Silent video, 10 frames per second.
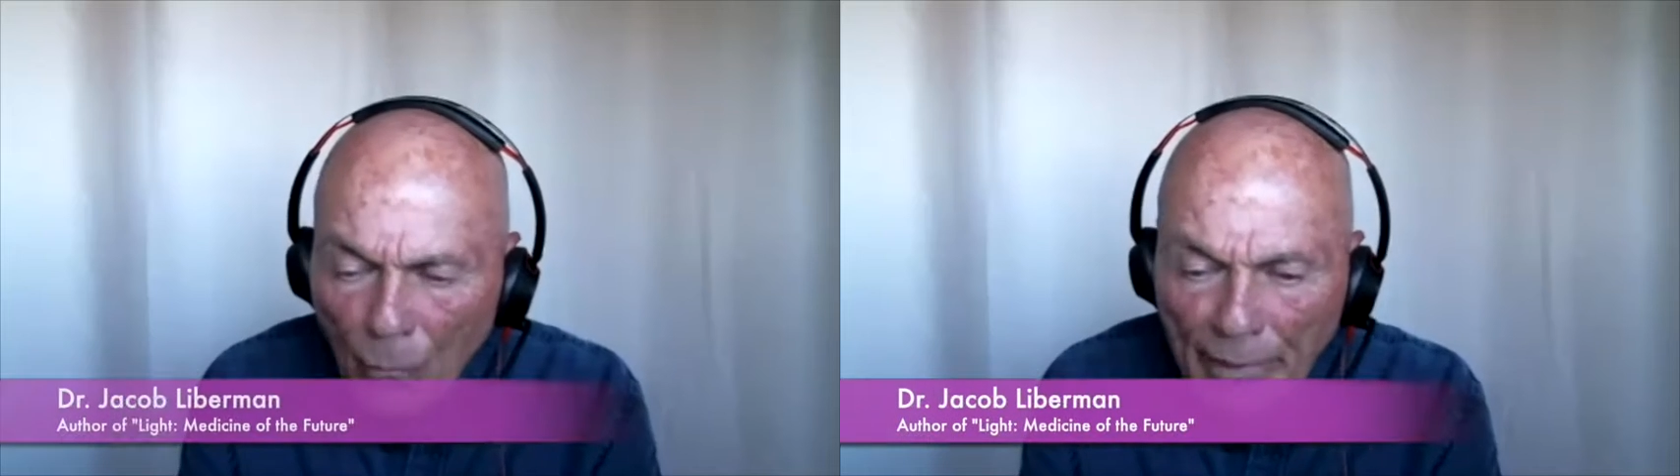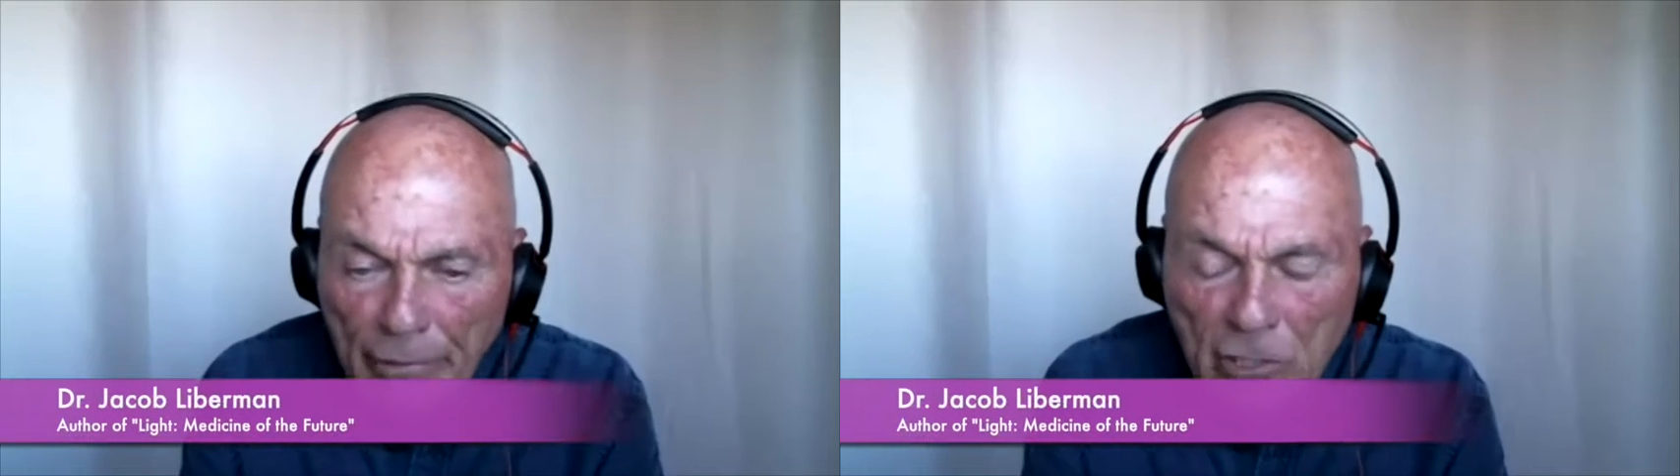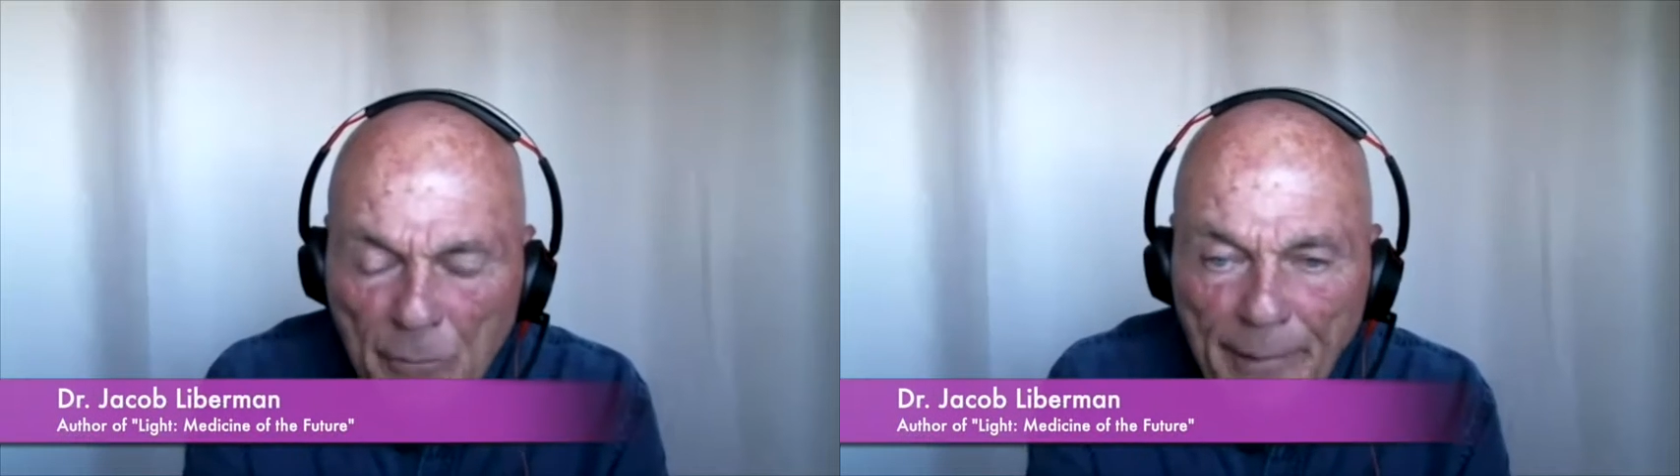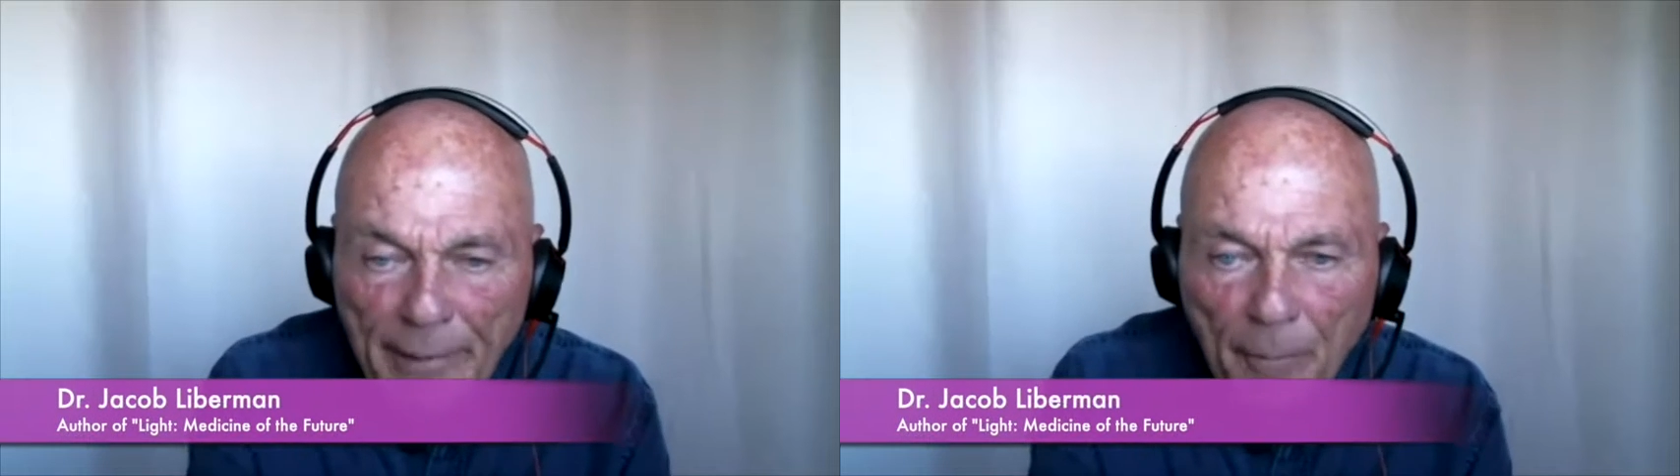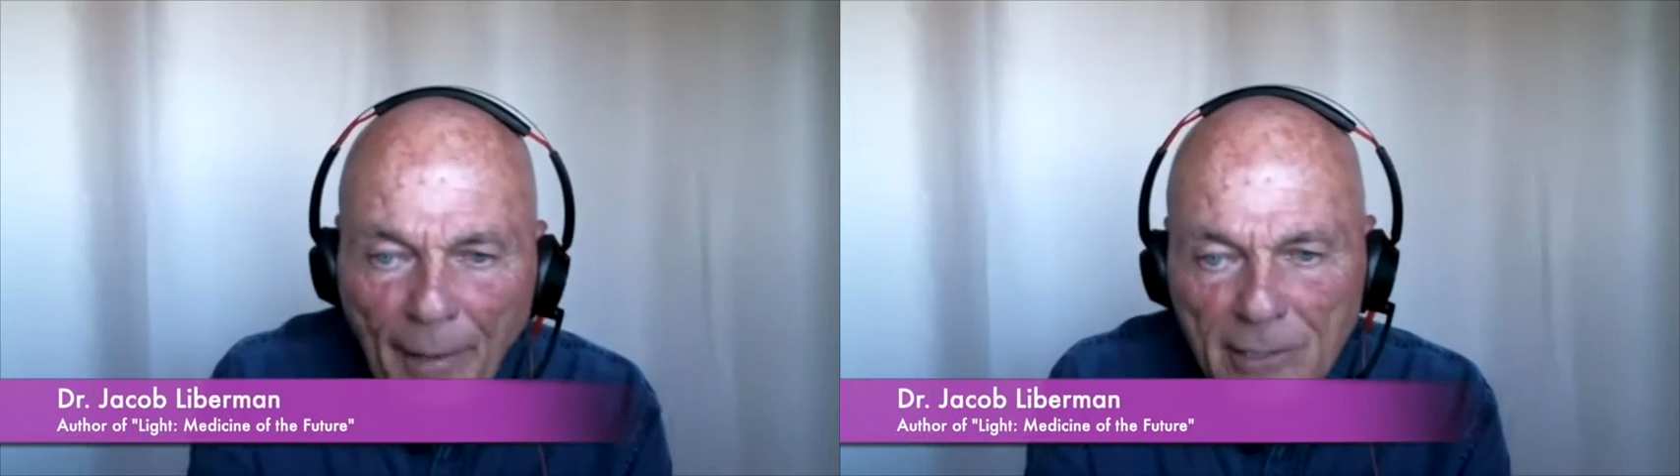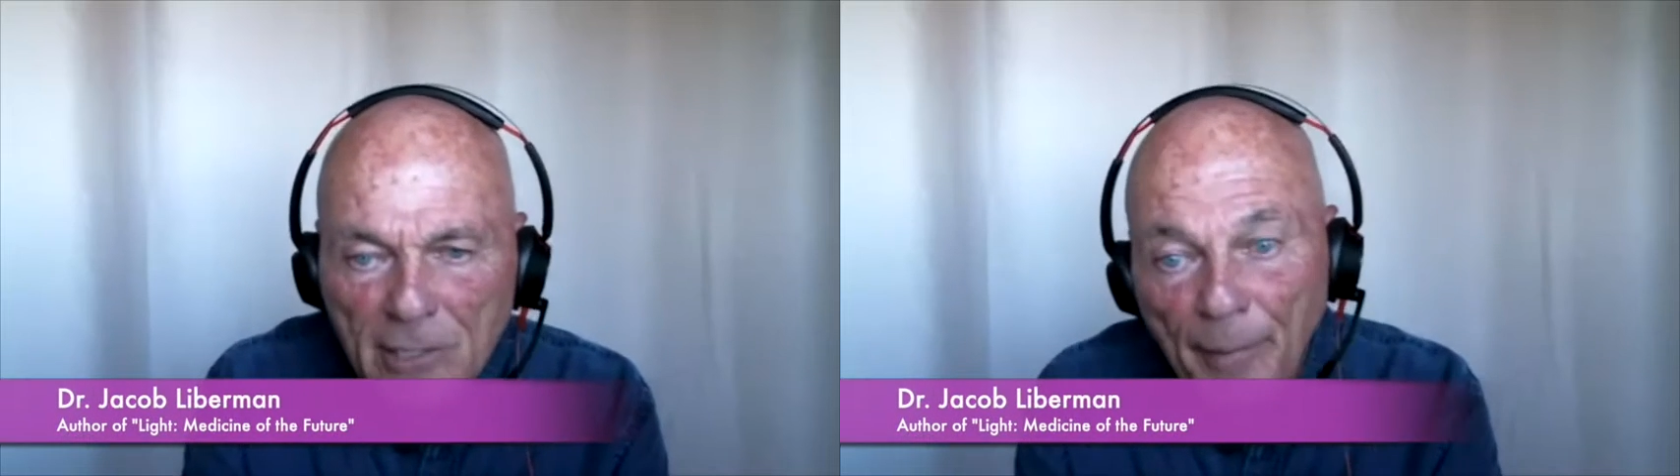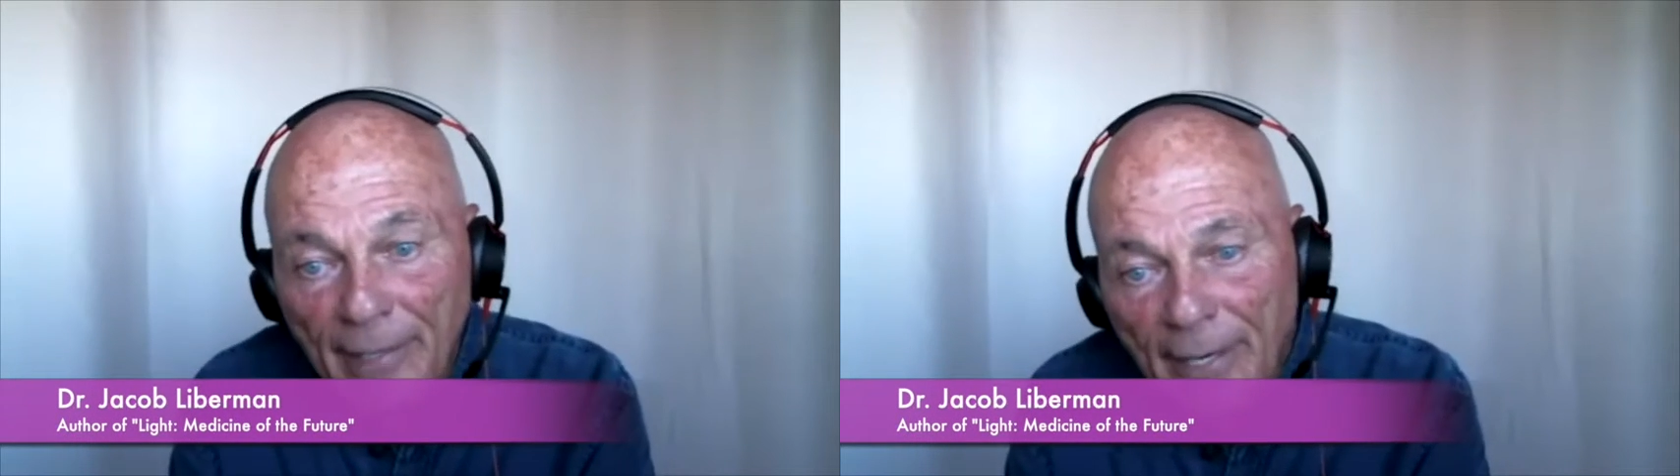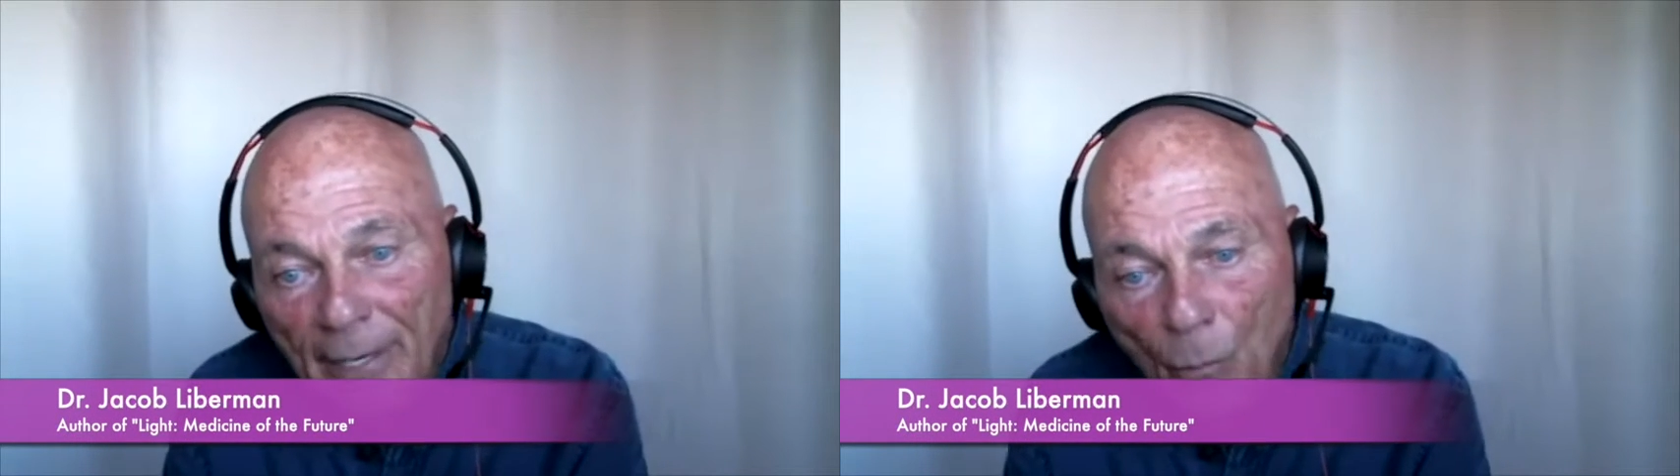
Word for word: when you speak about spending